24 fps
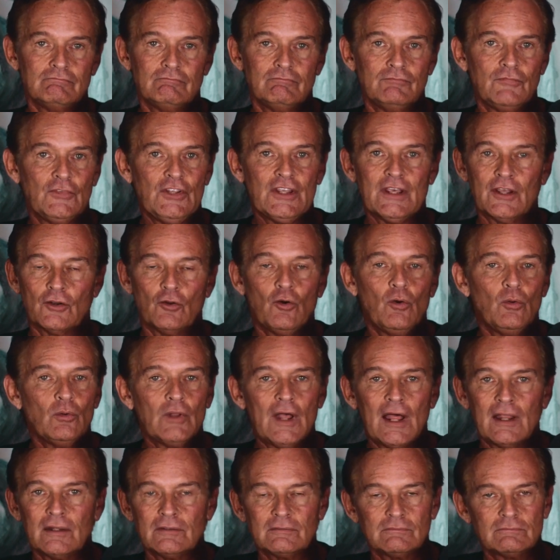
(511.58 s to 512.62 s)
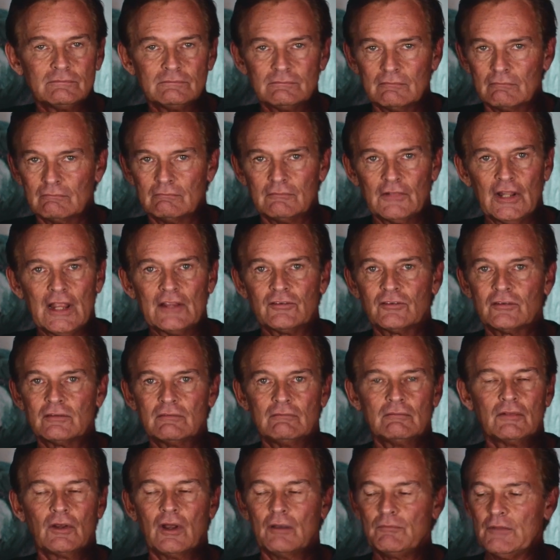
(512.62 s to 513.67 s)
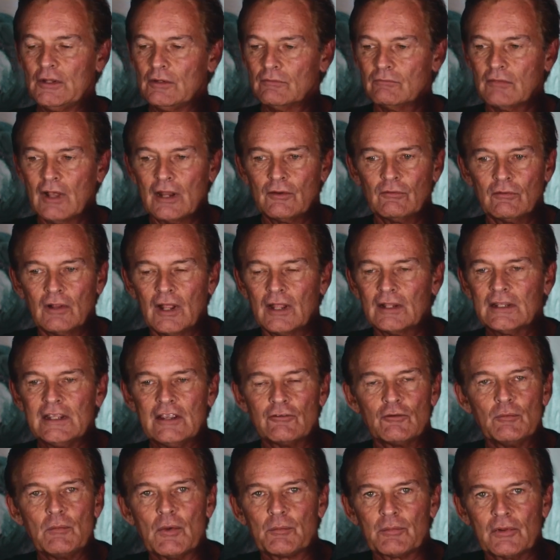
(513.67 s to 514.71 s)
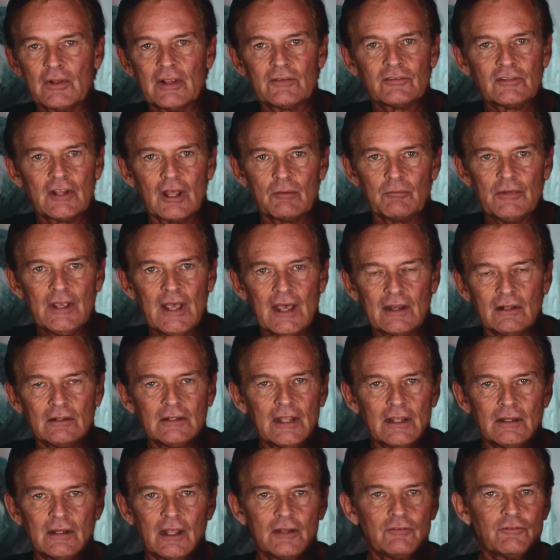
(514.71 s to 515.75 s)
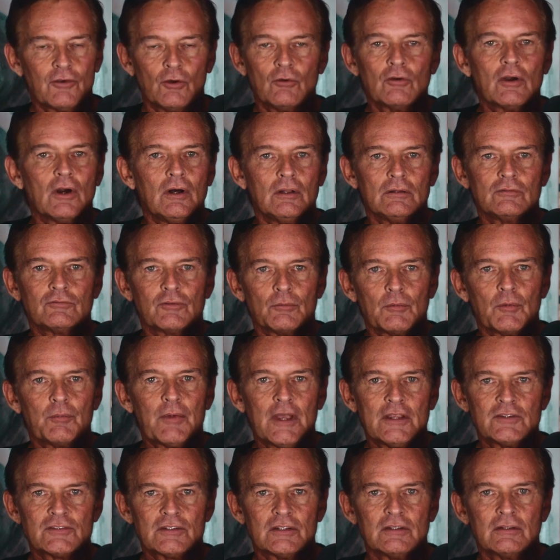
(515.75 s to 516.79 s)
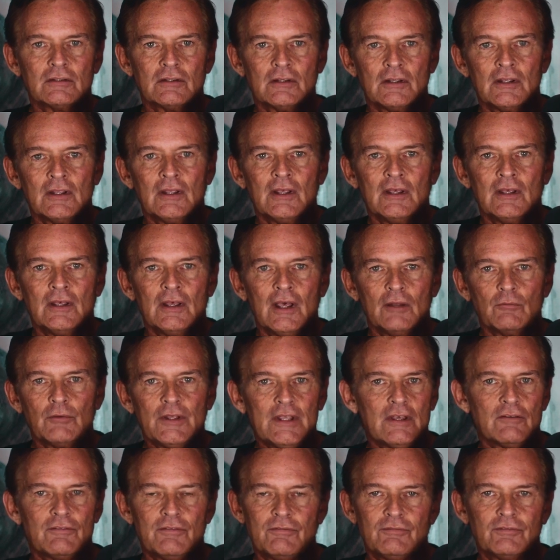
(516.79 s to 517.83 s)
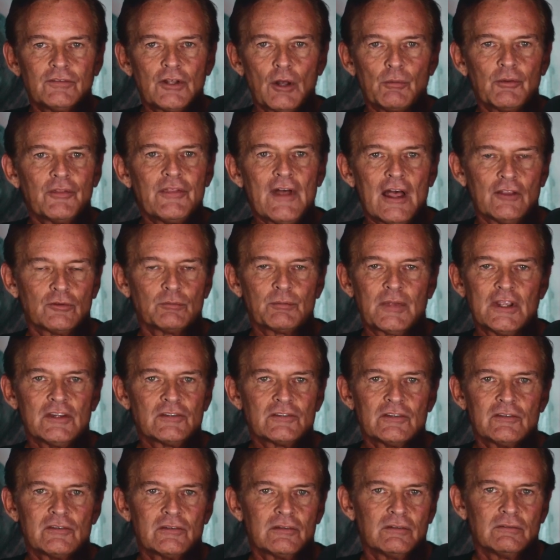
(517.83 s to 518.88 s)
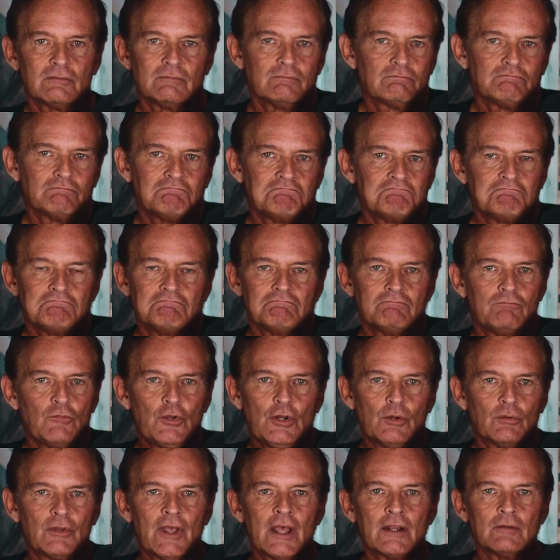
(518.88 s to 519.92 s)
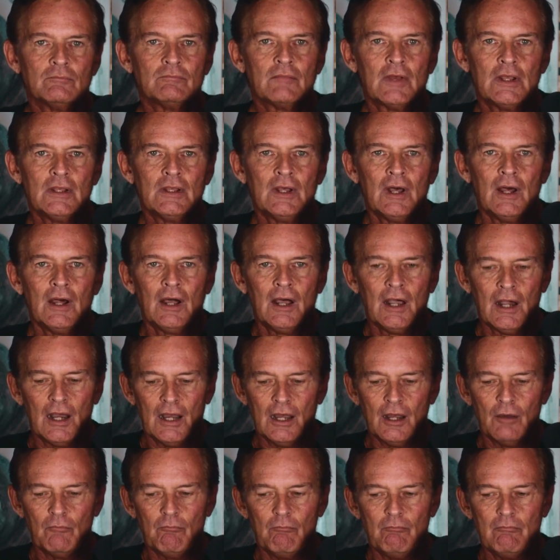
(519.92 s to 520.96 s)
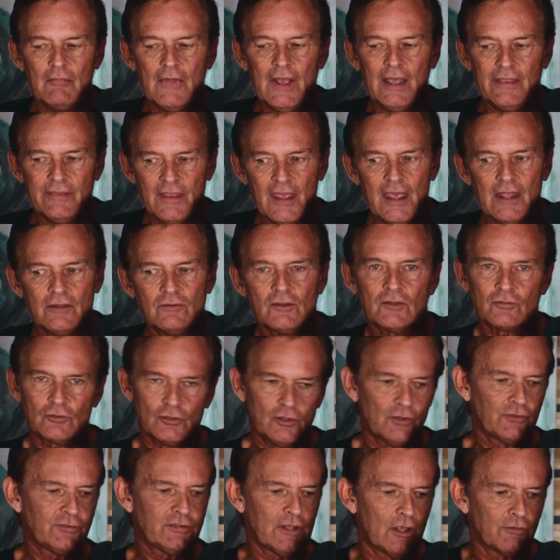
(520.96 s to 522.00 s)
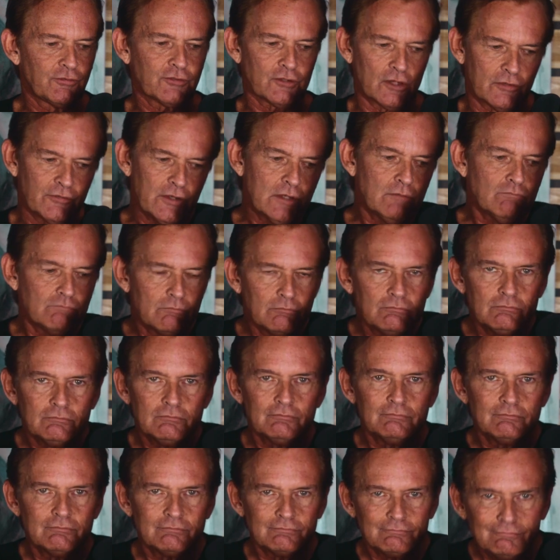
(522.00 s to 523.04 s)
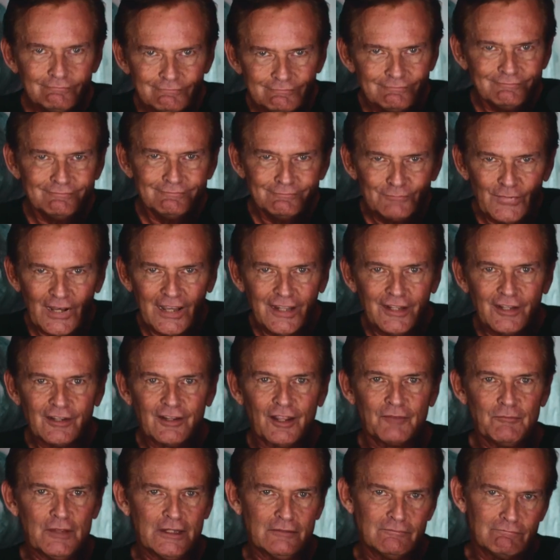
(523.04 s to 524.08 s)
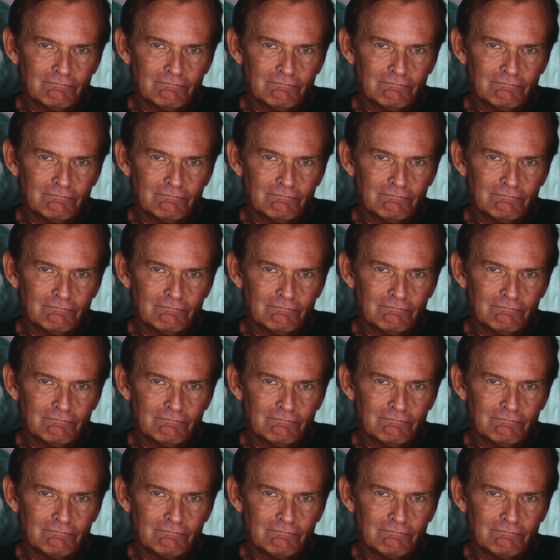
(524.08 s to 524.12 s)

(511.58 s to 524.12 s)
You get a whole lot less, I can't remember the last time we had a late night phone call from a patient. And we have a couple thousand patients and we don't get them. And then it's a little self-serving, but I'm